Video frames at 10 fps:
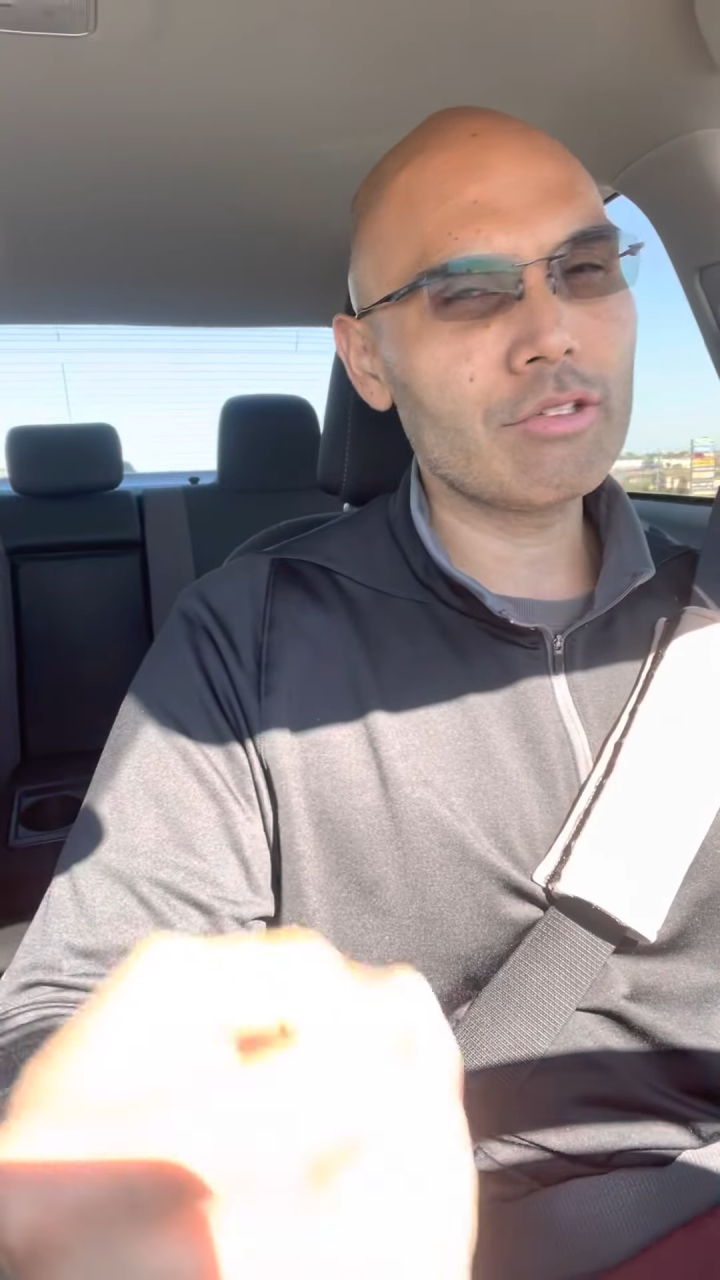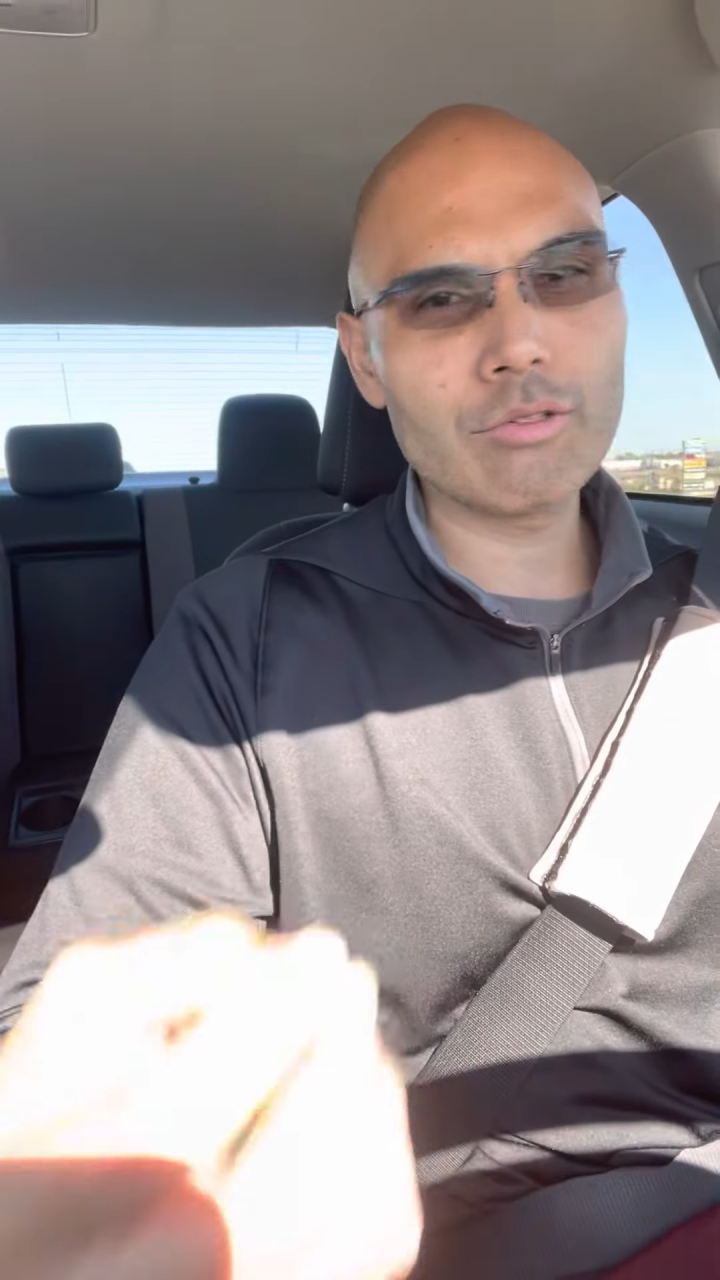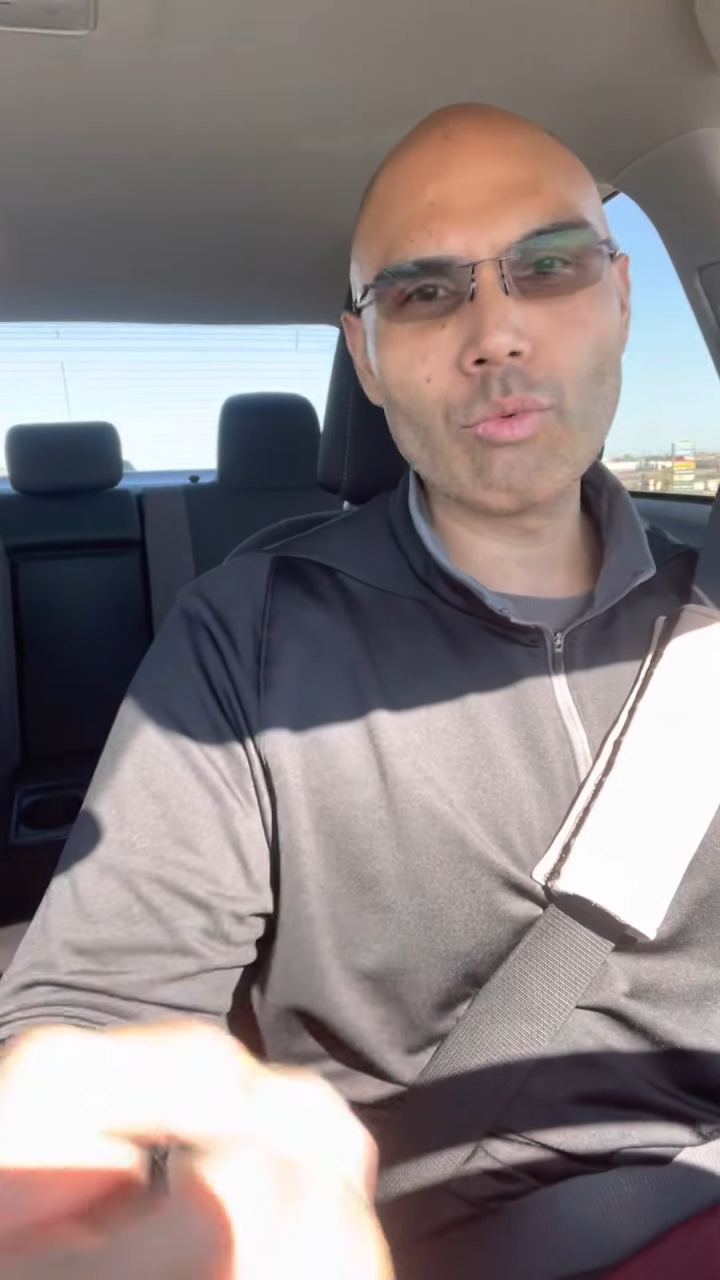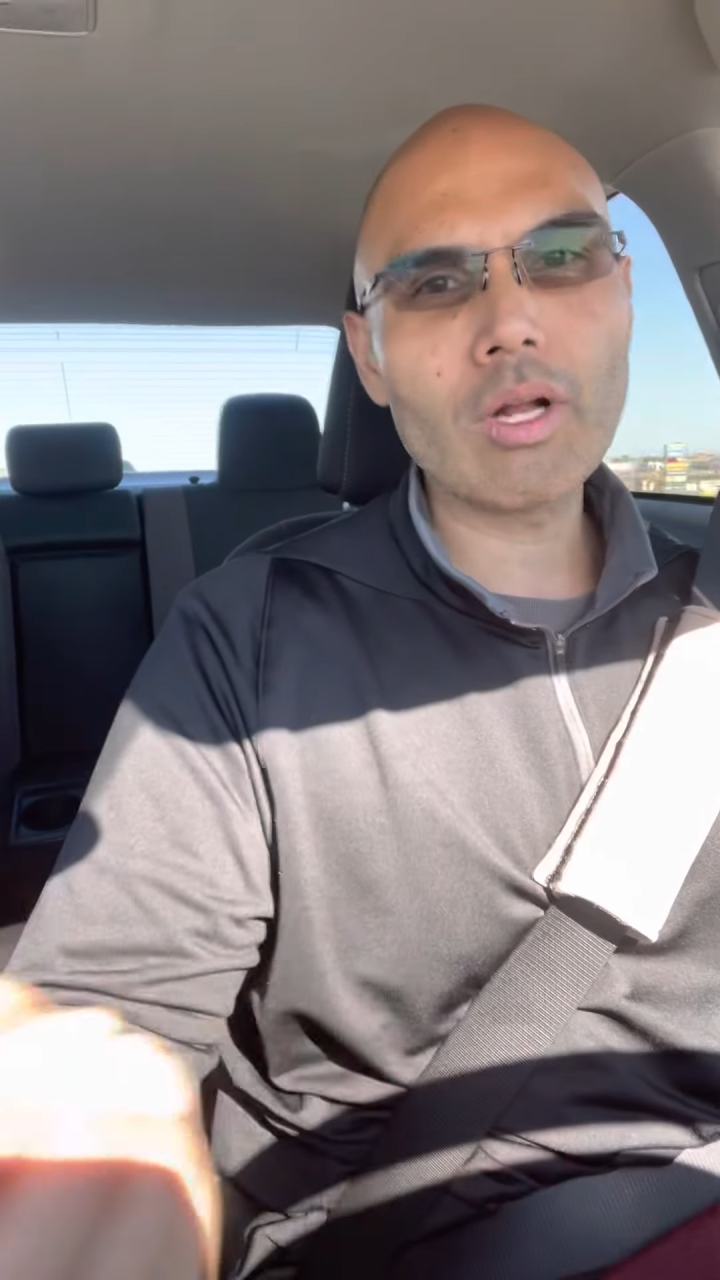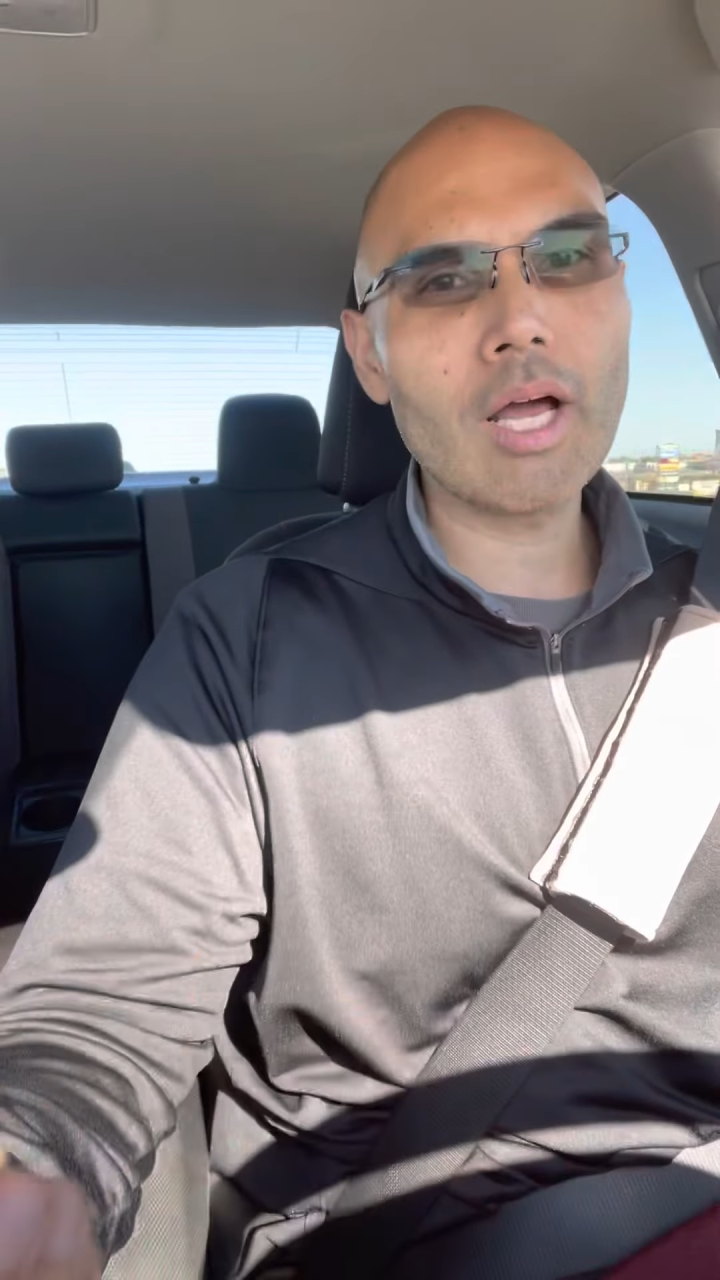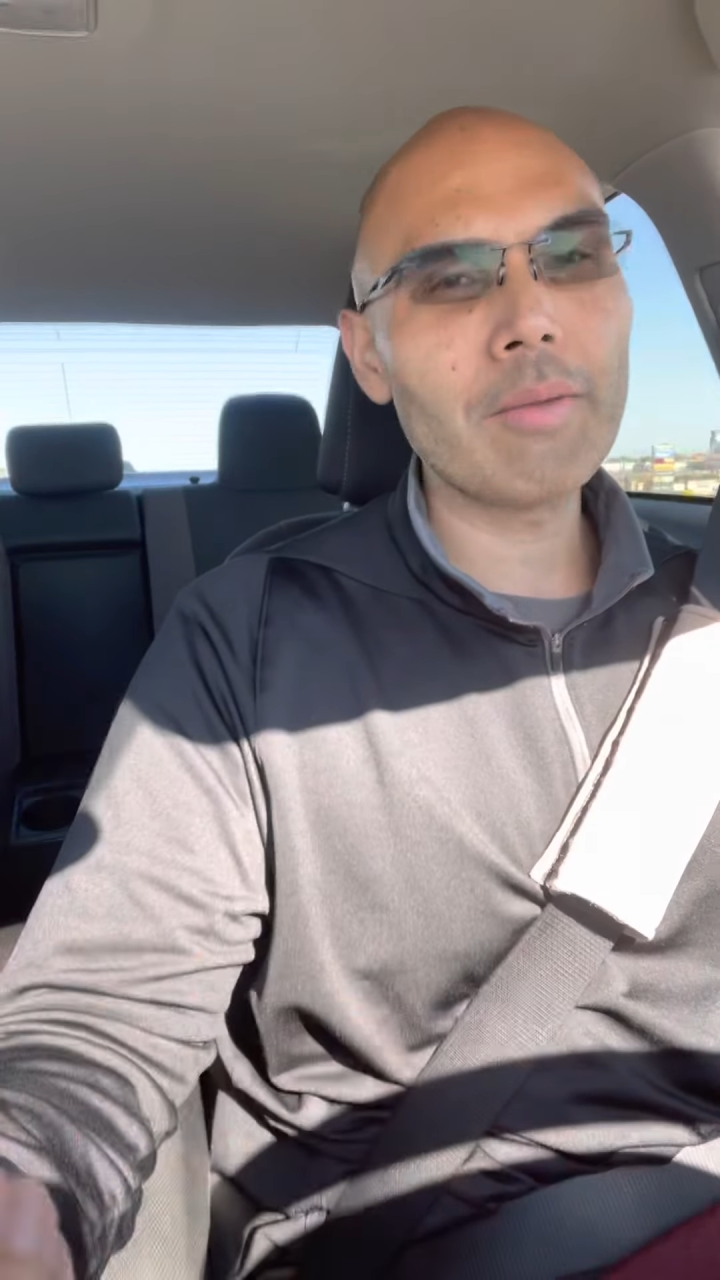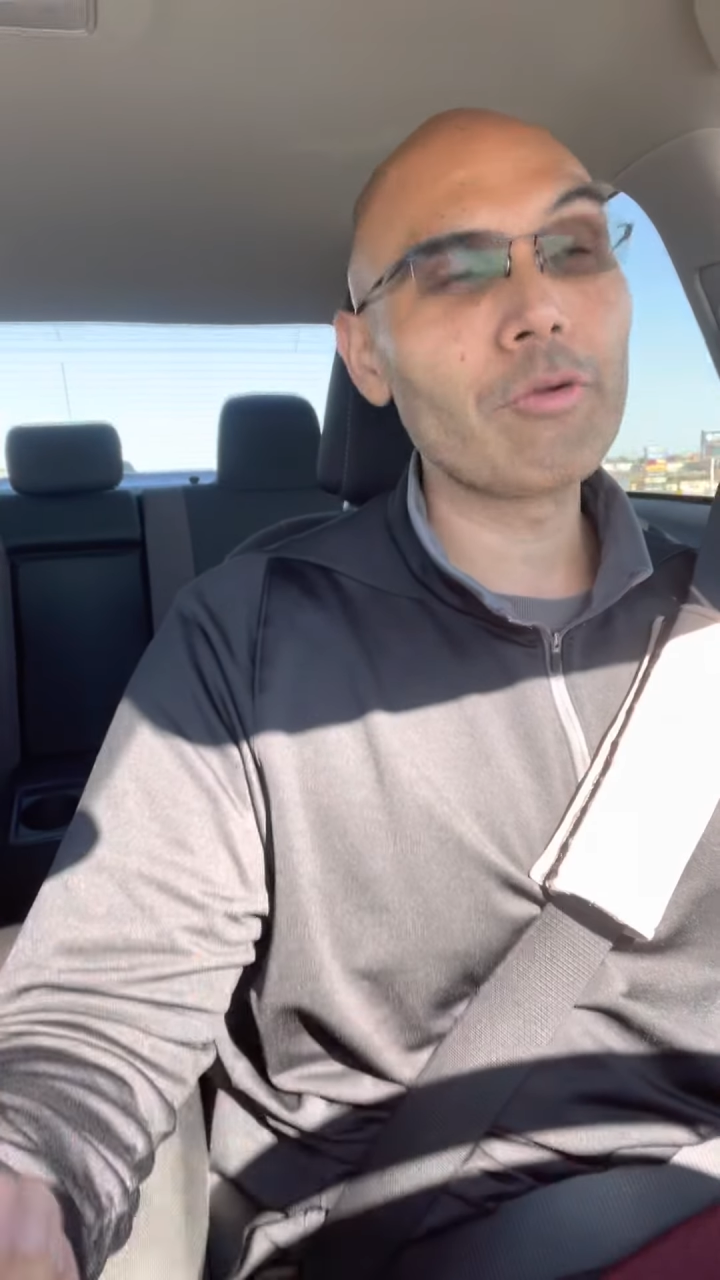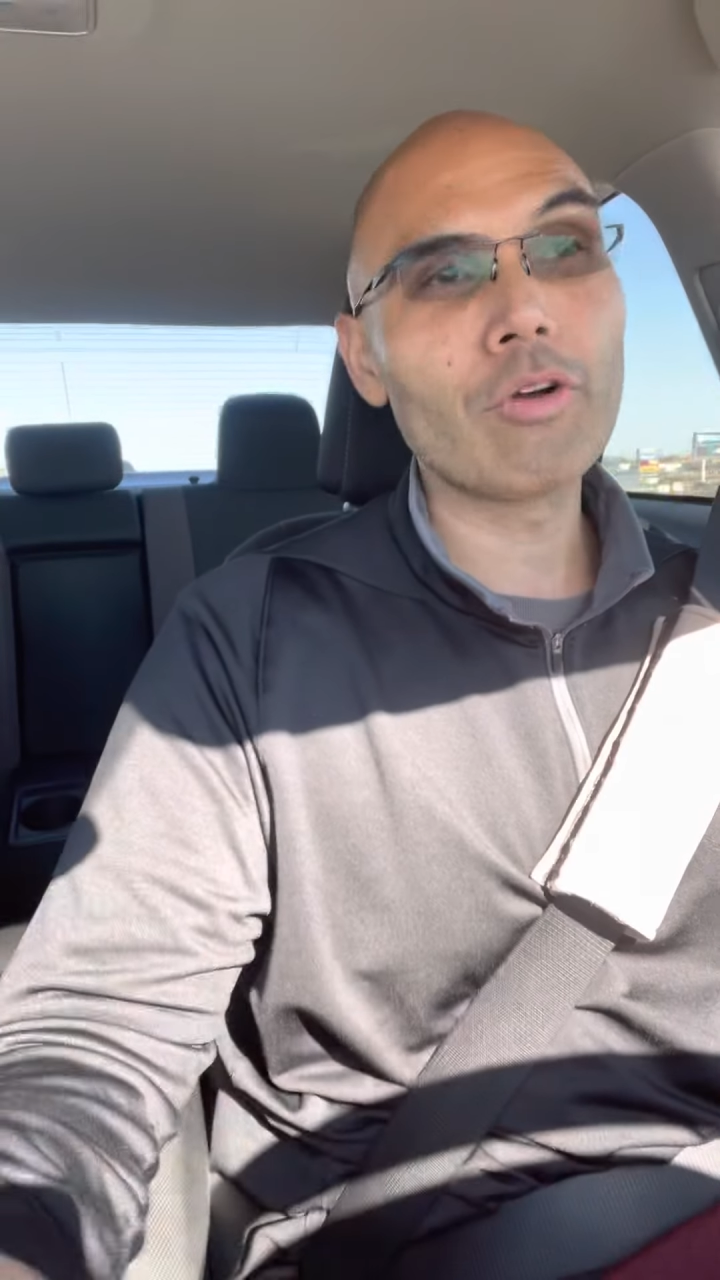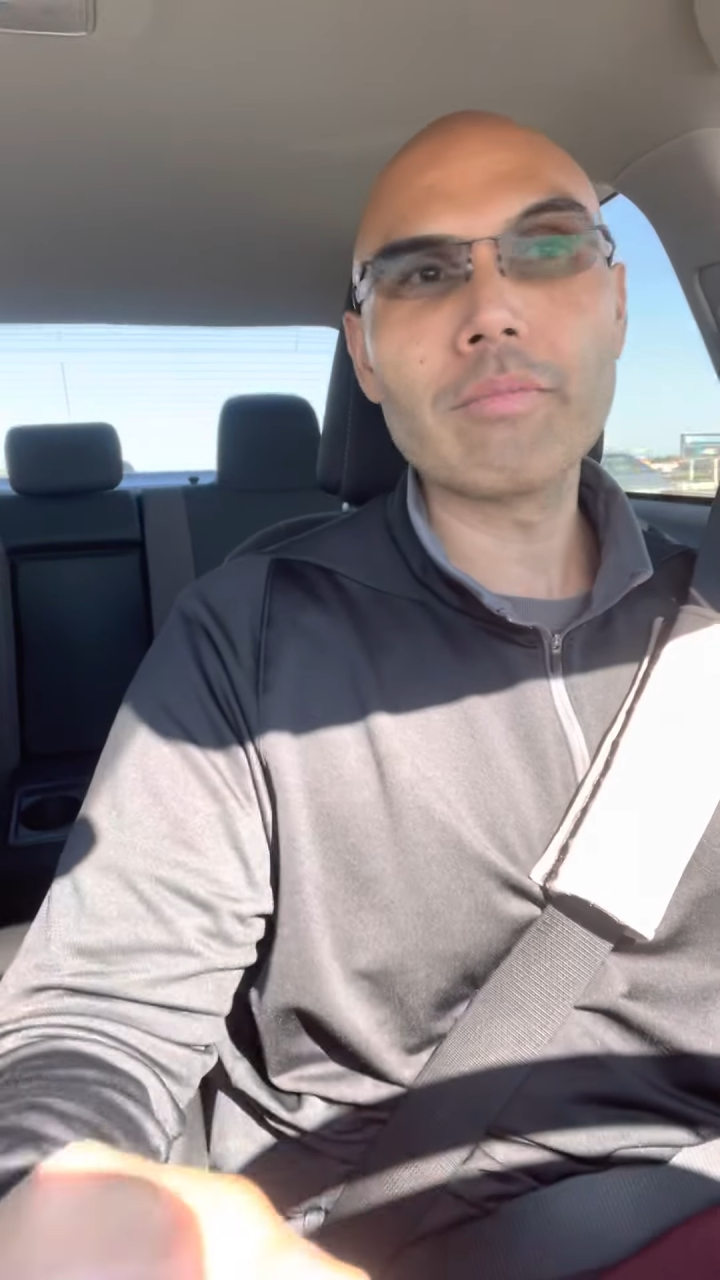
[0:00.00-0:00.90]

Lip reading: to what I'm going